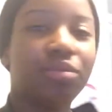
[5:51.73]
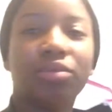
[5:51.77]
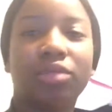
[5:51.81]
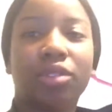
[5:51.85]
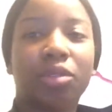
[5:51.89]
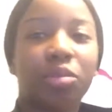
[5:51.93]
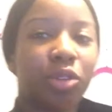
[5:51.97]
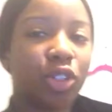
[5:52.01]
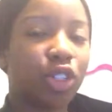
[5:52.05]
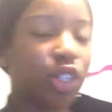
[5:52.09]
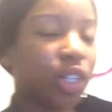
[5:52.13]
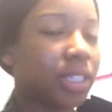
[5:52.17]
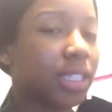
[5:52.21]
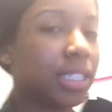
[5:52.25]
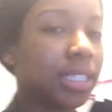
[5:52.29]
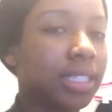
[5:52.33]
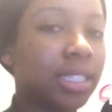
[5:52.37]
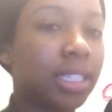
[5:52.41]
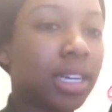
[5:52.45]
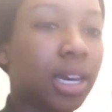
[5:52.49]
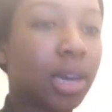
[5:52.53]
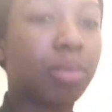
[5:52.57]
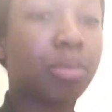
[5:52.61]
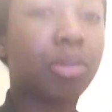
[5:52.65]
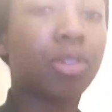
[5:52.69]
Let me check the
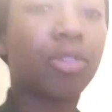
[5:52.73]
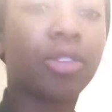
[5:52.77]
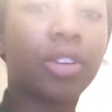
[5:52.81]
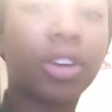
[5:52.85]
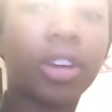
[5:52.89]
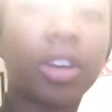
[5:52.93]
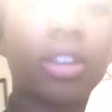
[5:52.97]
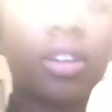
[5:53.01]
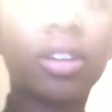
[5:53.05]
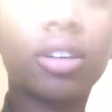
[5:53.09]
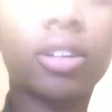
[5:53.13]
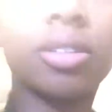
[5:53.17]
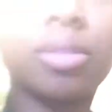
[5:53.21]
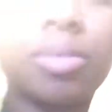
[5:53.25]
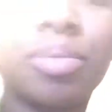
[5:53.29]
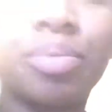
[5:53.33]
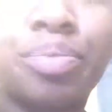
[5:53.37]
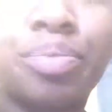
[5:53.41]
time over here.